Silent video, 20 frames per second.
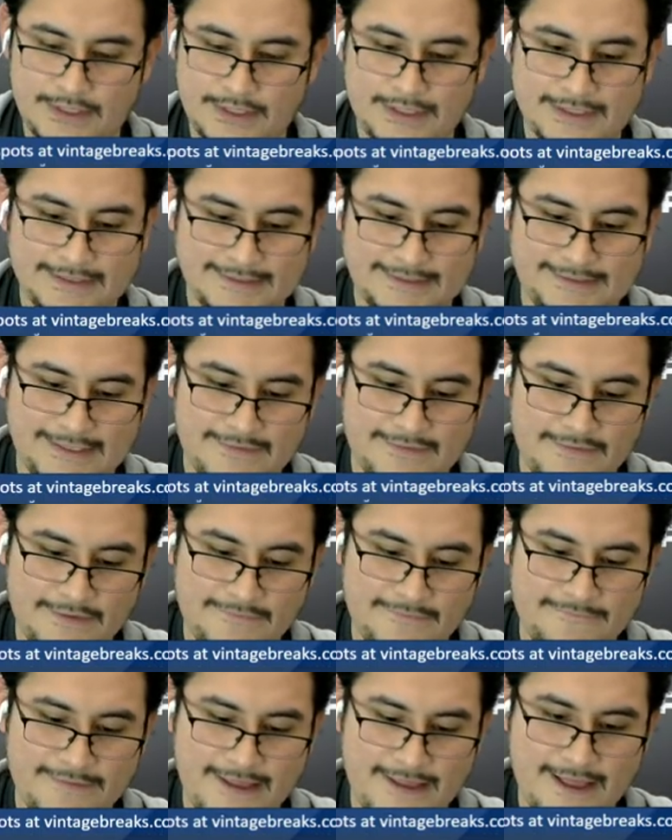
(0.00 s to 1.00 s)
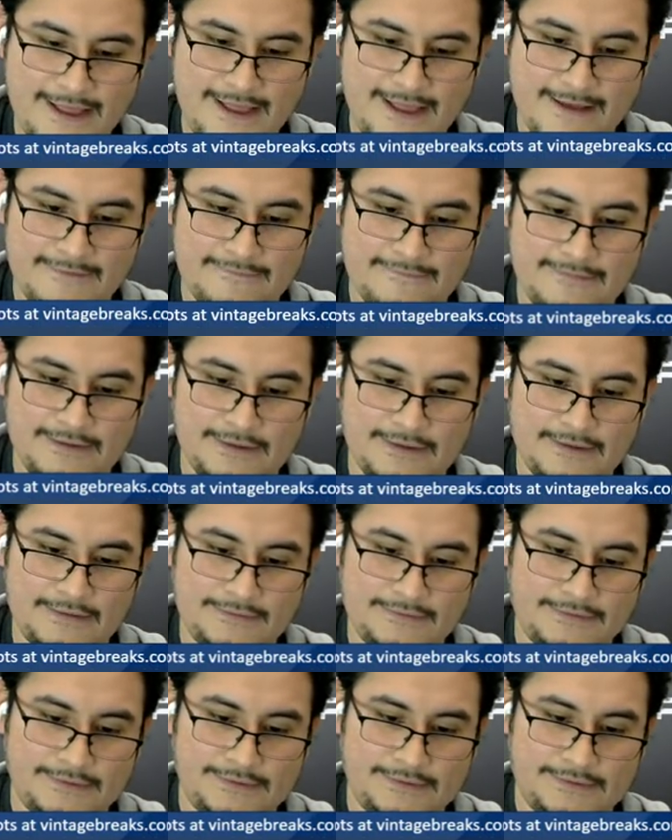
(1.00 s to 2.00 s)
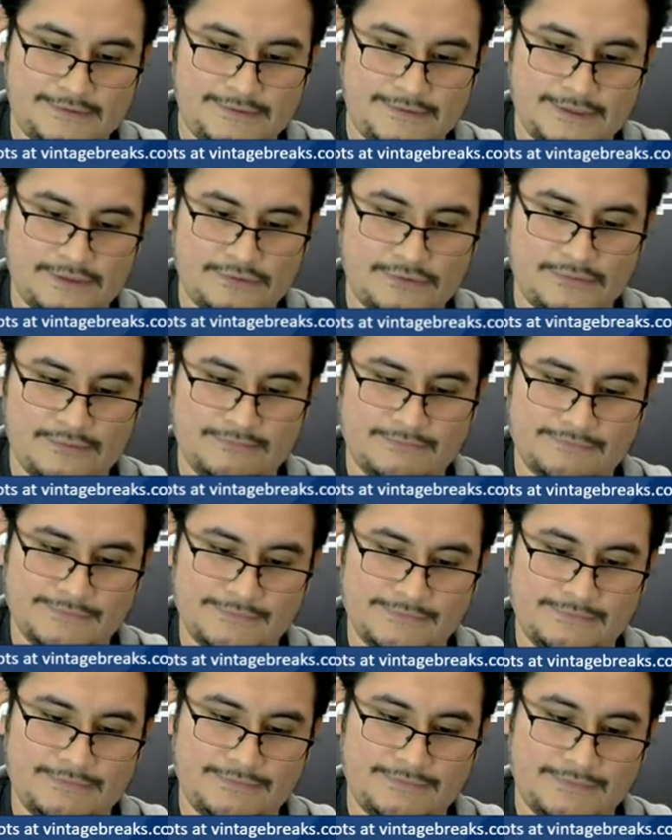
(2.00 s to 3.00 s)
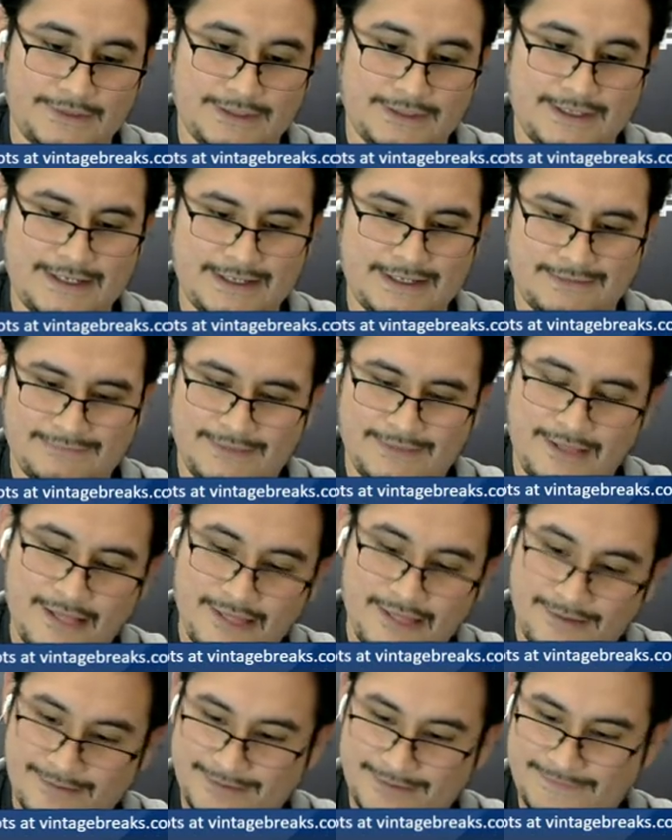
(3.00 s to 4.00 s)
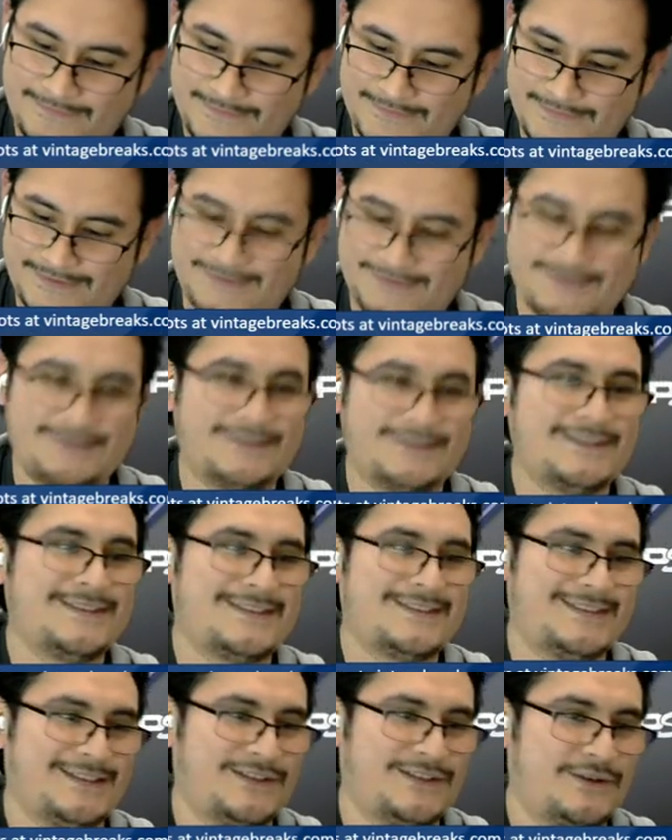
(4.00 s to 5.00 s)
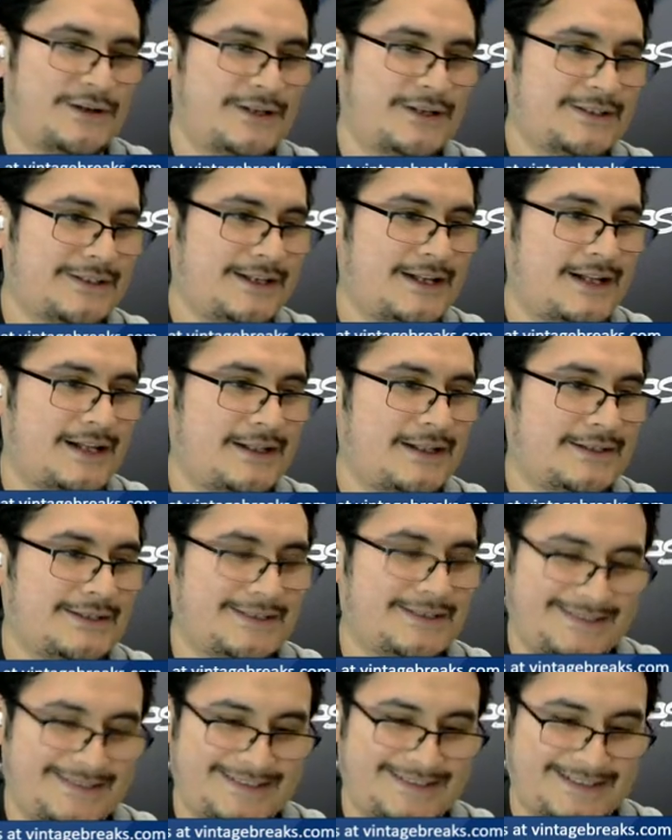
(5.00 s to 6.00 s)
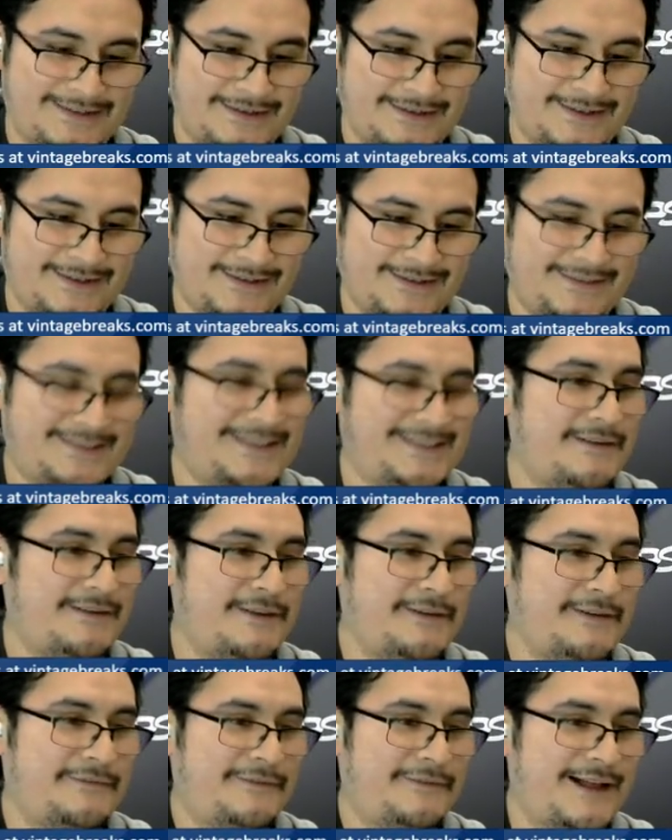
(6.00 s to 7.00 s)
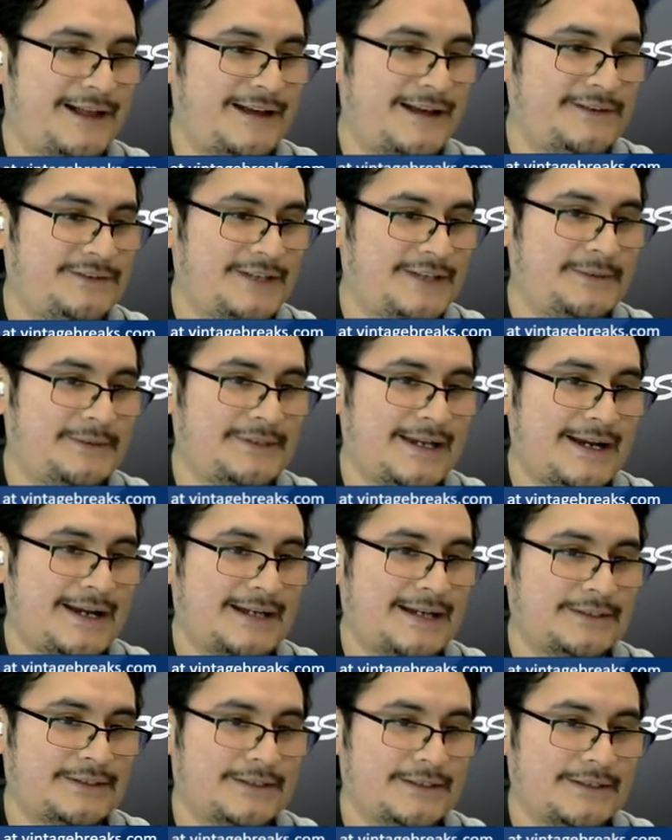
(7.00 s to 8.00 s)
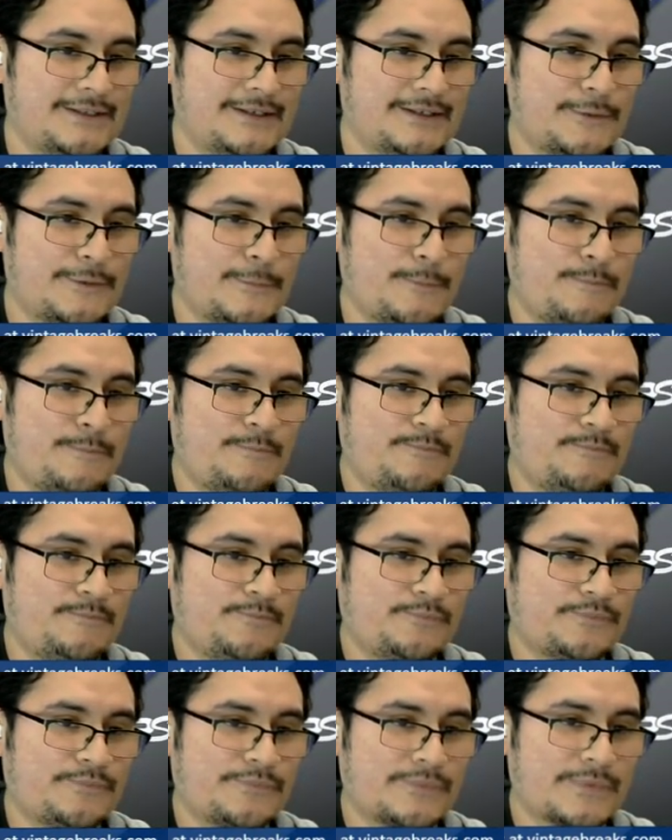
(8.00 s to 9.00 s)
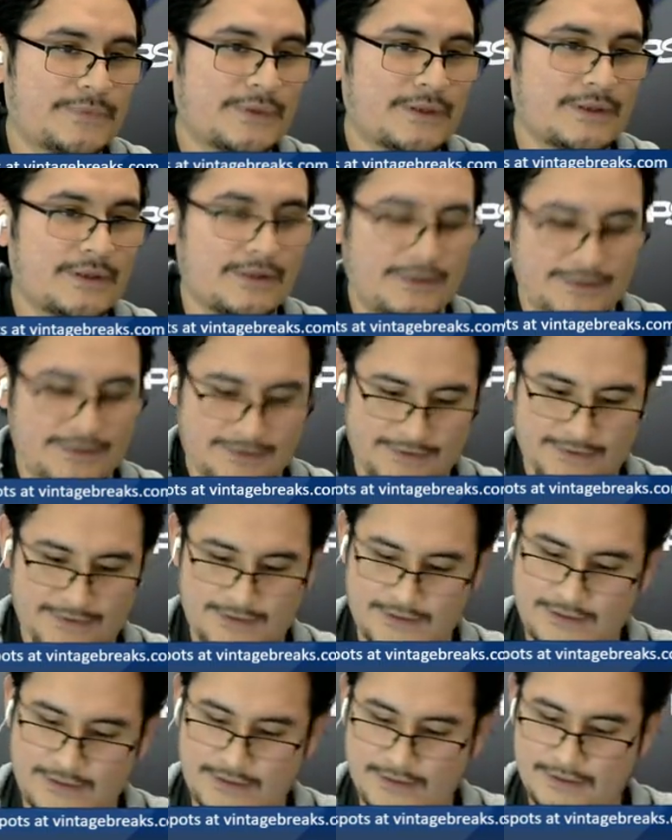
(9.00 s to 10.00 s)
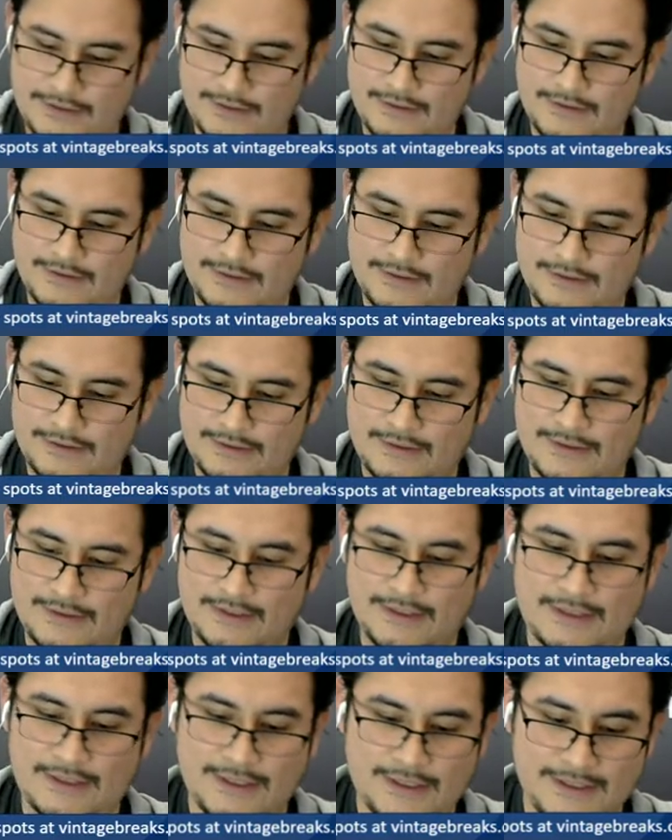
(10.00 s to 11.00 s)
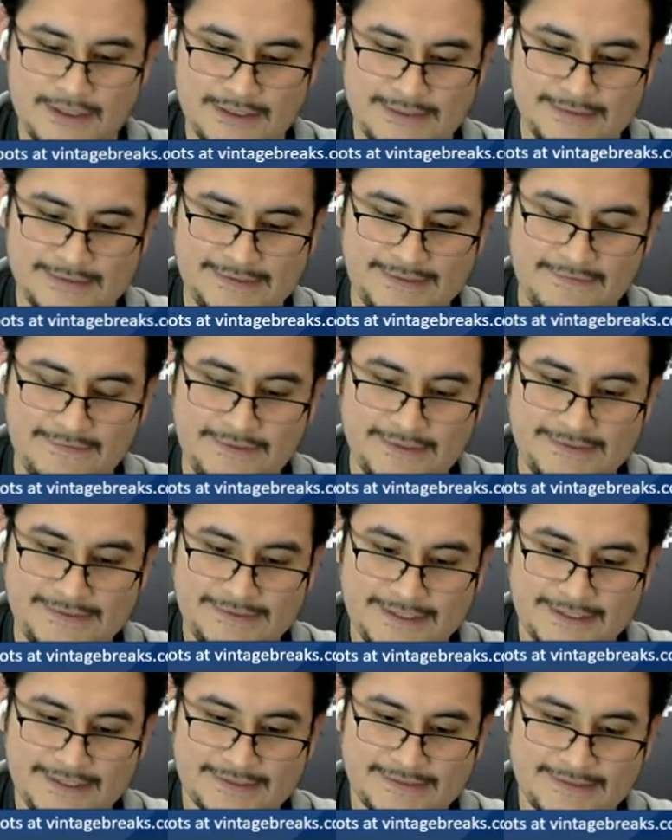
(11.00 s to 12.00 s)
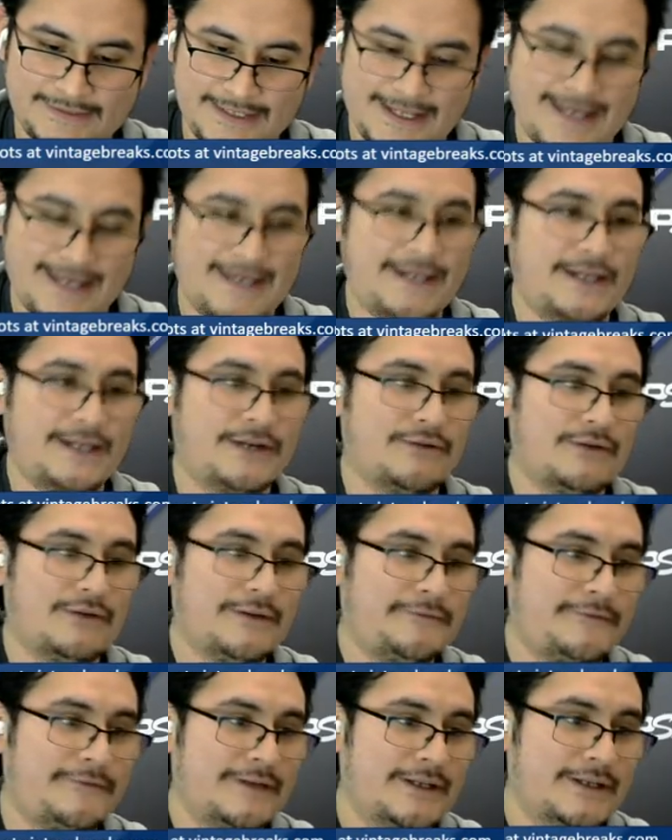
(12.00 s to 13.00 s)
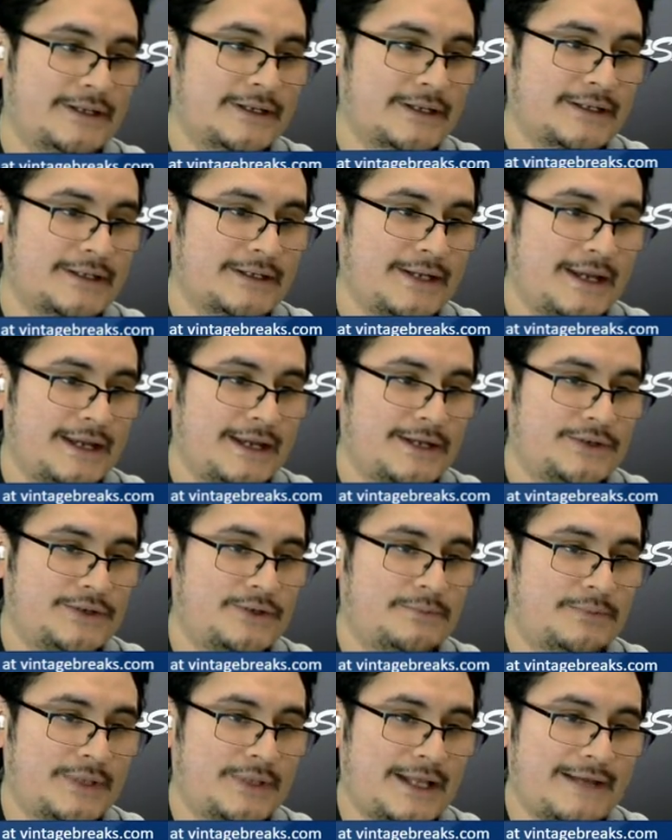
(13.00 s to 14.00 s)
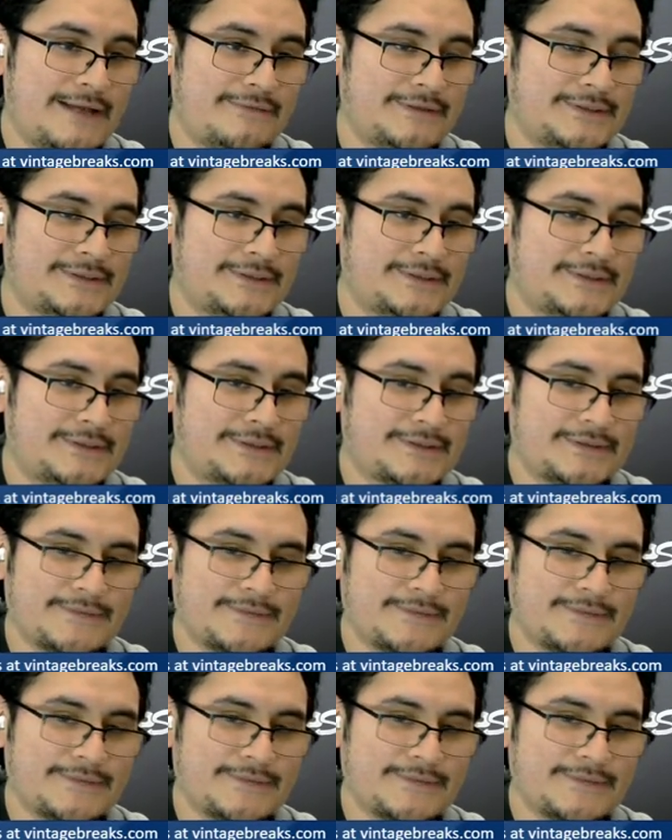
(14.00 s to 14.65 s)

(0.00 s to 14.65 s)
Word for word: 75. Zigdr- uh, uh, Zydrunas Ilgauskas. Zydrunas Ilgauskas. There you go. 75. Mm-hmm. James Actor. Mm-hmm. Cleveland, uh, LeBron's teammate Cleveland. 76. Eddie Griffin. Andrew Blevins.